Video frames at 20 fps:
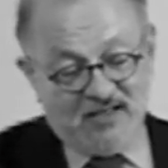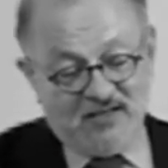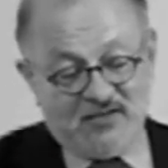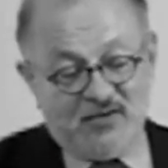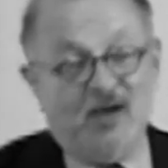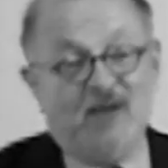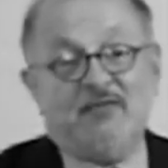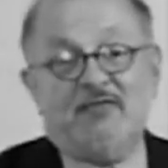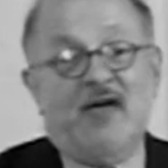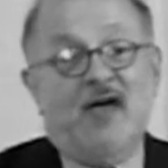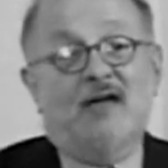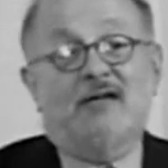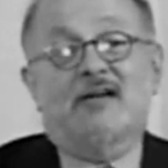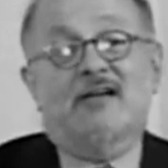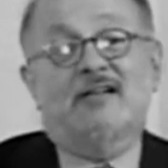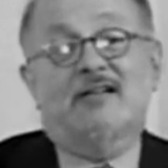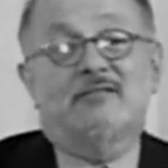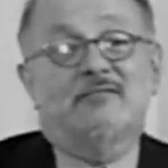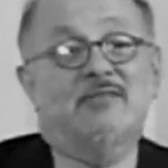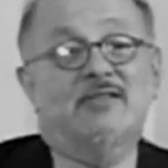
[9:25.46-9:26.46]
So I found
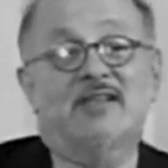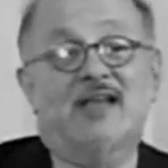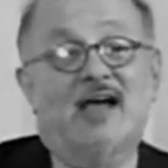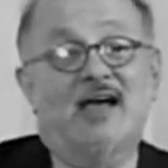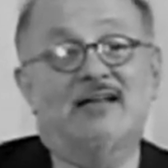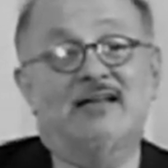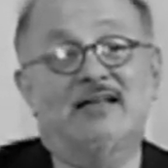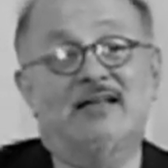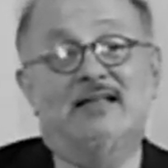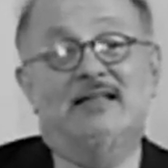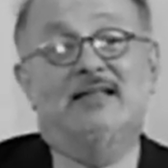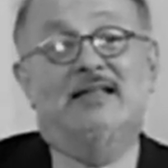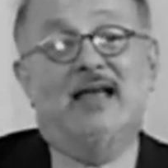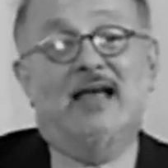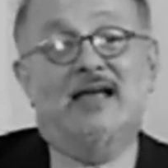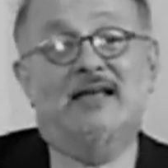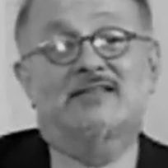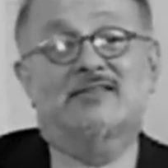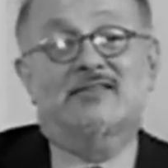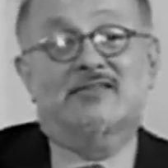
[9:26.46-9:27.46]
Columbus hiding in
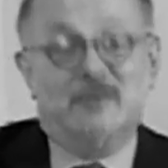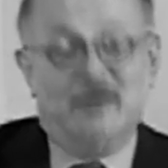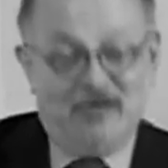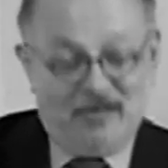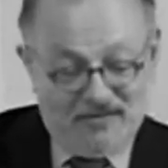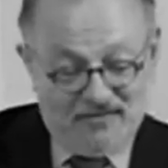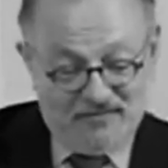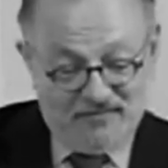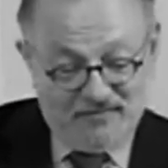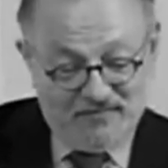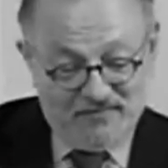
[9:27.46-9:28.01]
the ashtray.